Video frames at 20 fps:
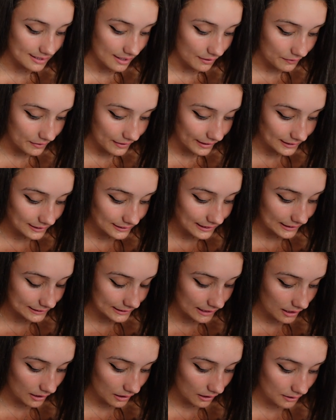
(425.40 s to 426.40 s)
So this is
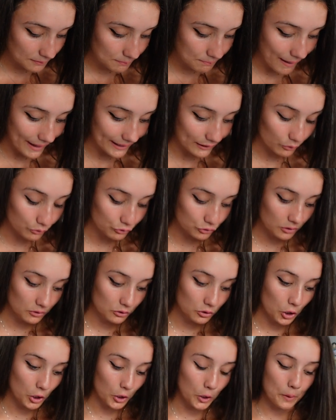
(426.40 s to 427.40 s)
actually made of
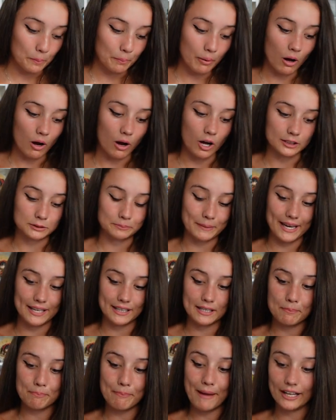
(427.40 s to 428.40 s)
two parts, being
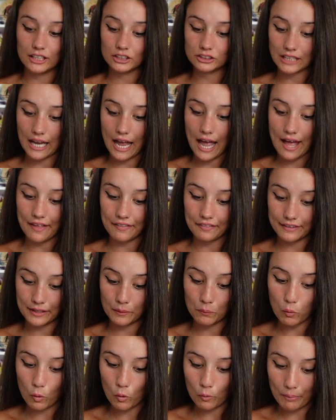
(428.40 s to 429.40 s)
the bench and the
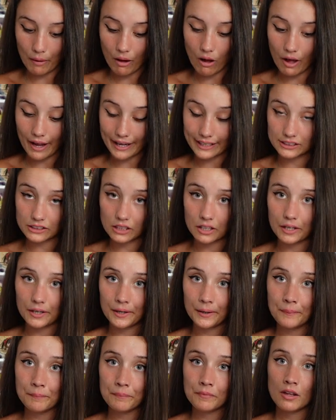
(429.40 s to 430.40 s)
wall behind
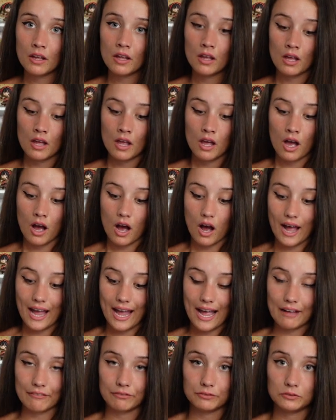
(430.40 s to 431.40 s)
her. I
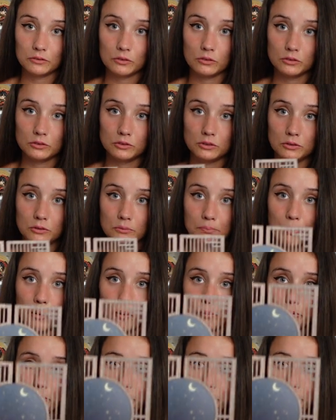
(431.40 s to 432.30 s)
have popped